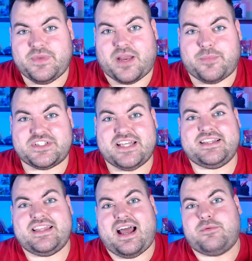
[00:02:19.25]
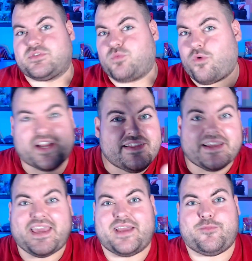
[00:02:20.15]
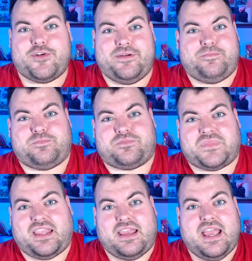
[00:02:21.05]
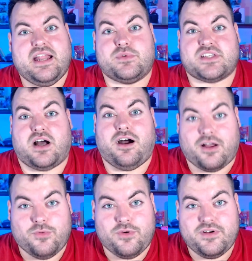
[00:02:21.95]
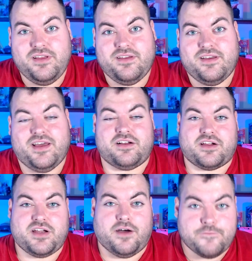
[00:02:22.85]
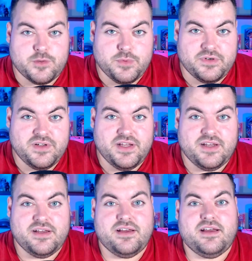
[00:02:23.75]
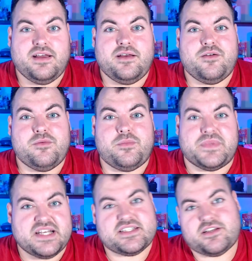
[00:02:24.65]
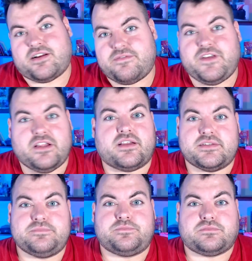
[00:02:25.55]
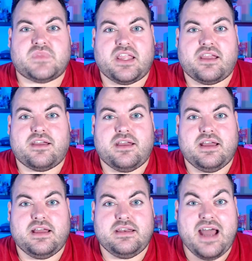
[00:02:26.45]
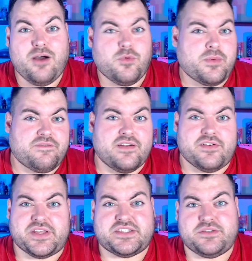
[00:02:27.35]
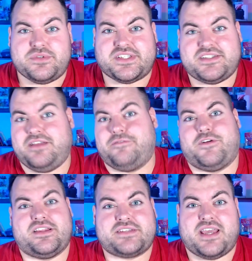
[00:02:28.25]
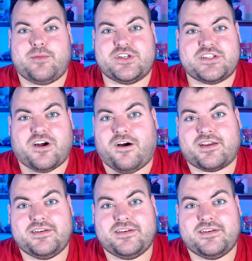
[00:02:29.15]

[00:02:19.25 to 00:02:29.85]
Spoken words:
I pretended that I was working the camera. And it was awkward and uncomfortable. Then I started feeling it. Now one of my favorite things to do is to sit in front of this camera and talk.